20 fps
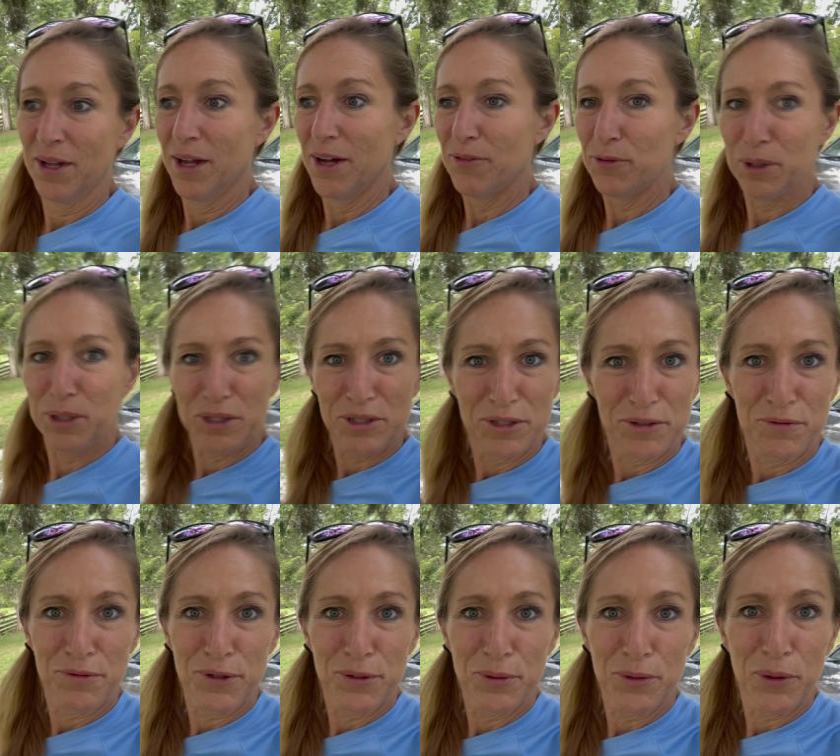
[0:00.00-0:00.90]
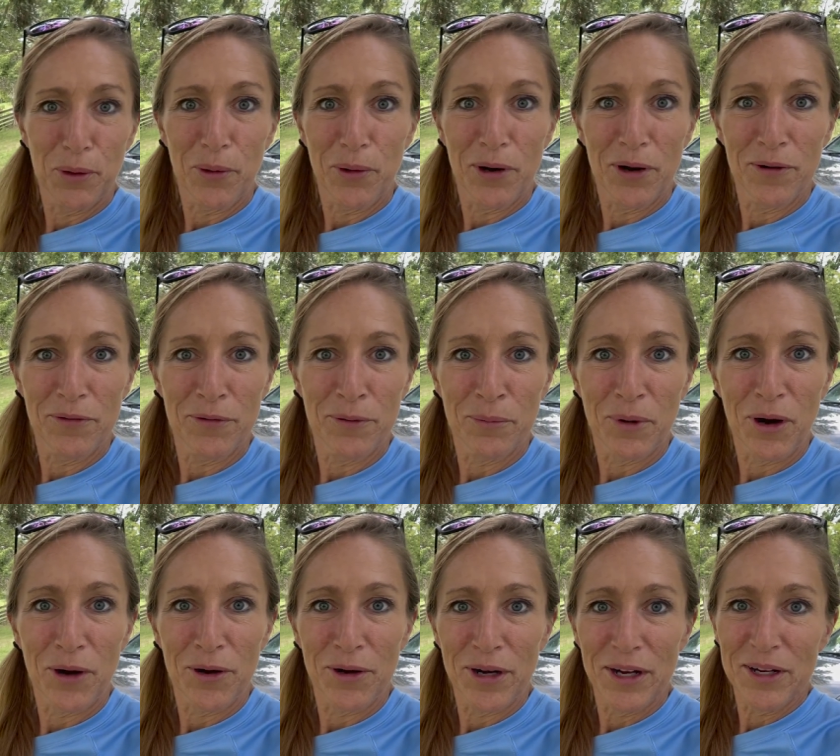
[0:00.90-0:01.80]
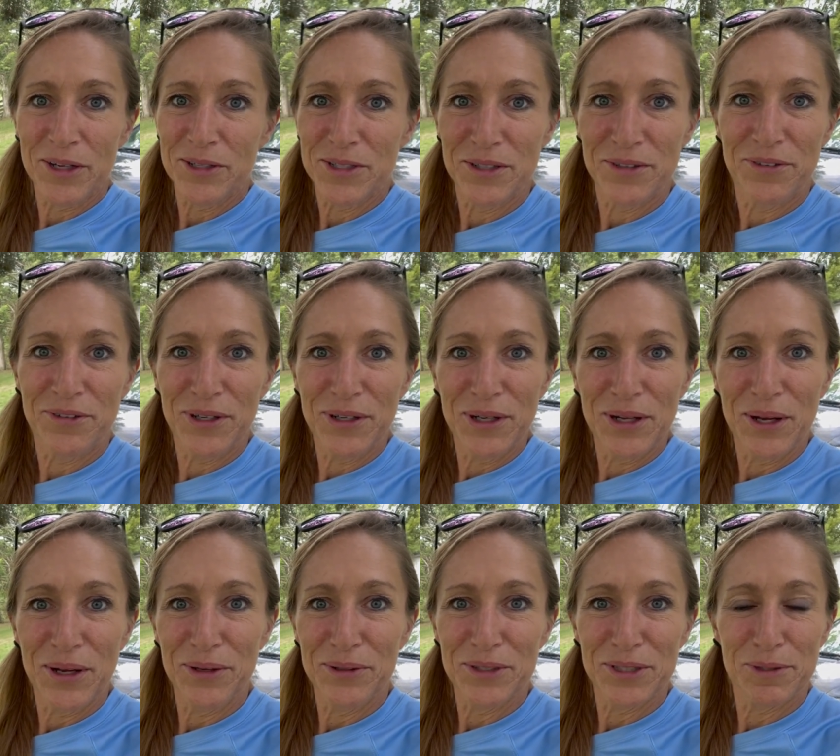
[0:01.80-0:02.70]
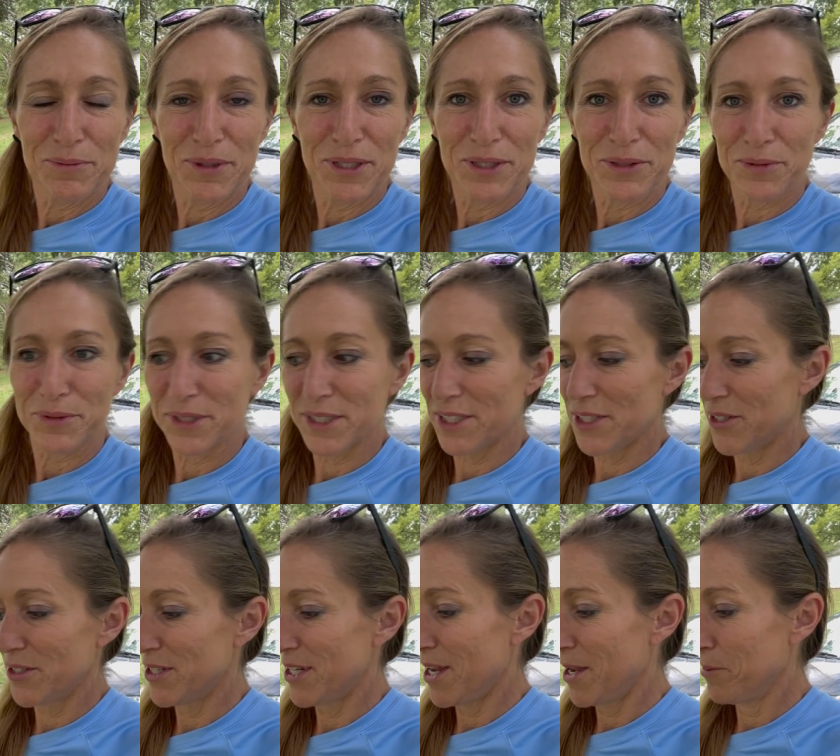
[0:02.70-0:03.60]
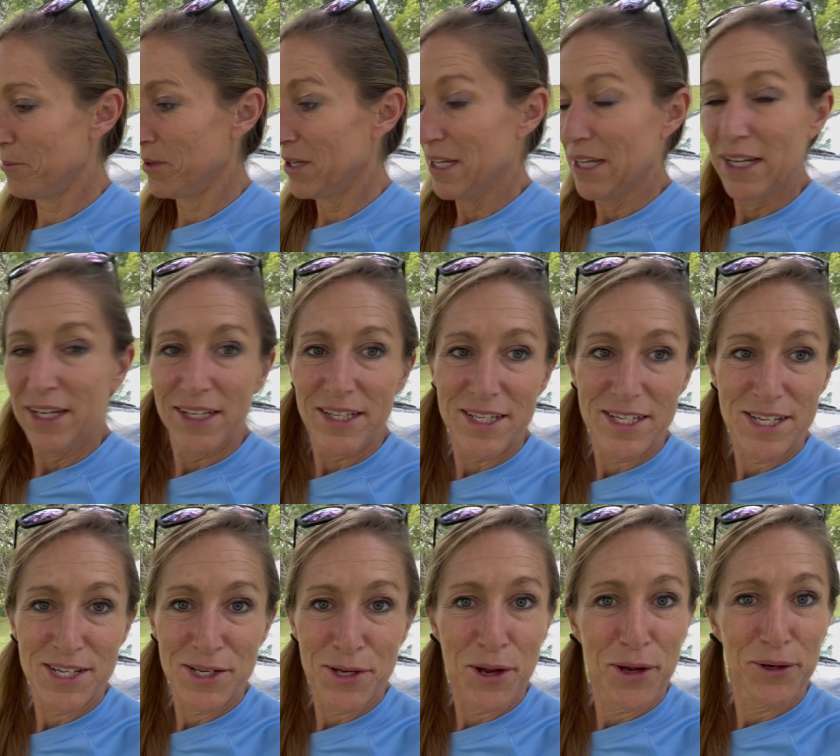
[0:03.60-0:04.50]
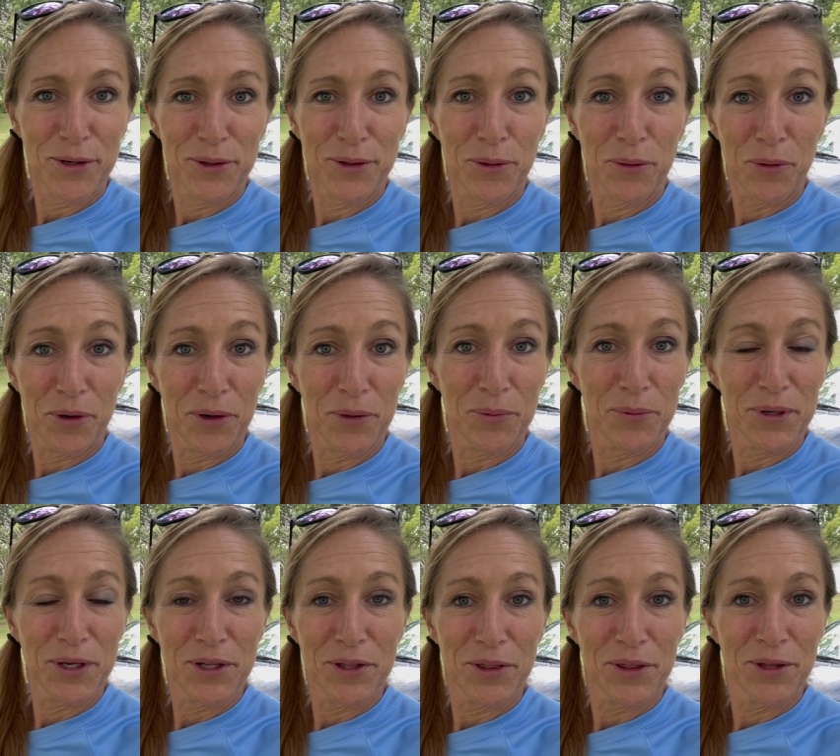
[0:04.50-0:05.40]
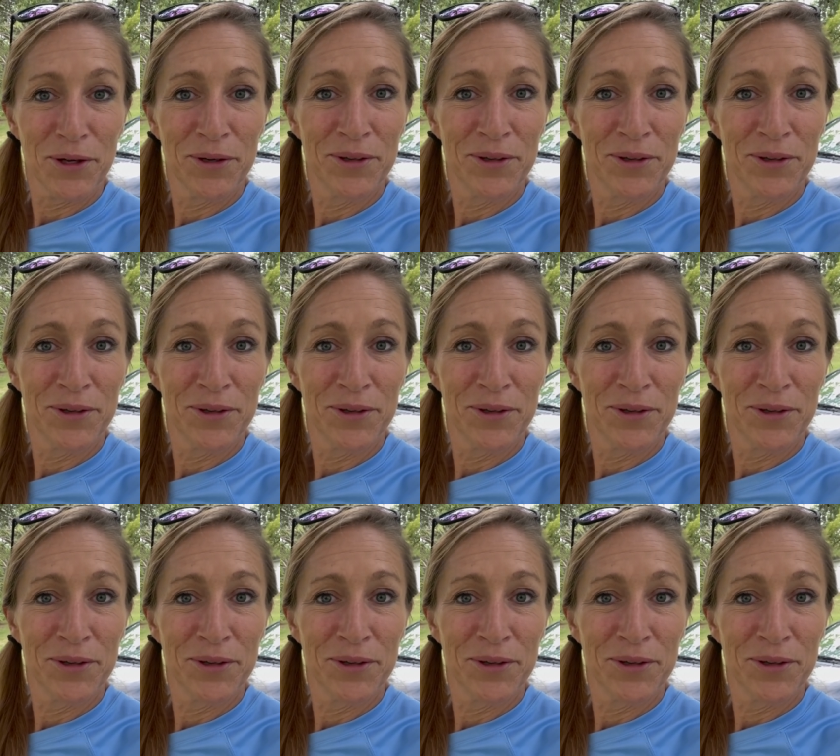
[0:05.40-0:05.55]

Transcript: Watched a few Laura from Garden Answer videos. She makes wreaths all the time. This is not a Laura wreath.